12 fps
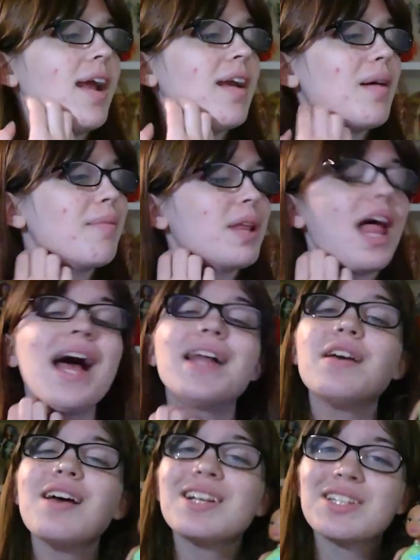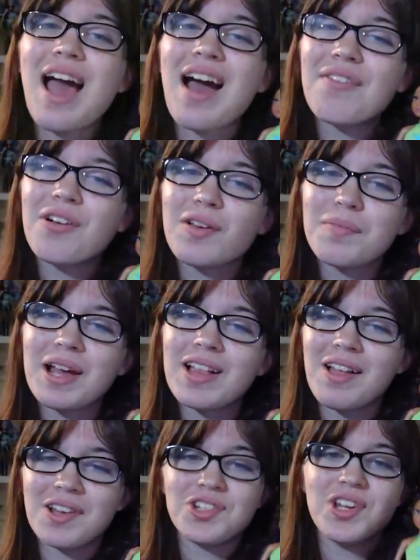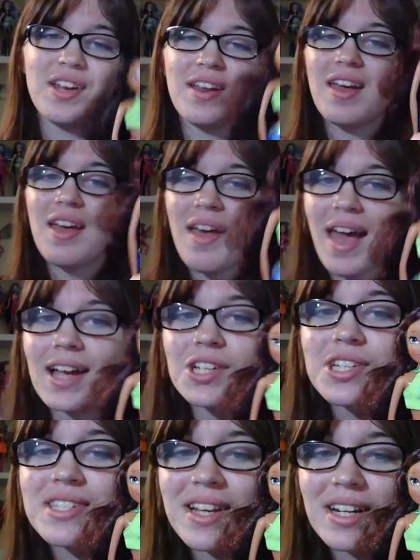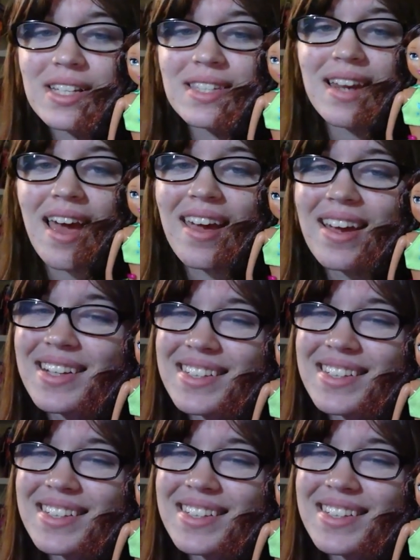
and I'm glad to have her in my collection, and she's here to stay.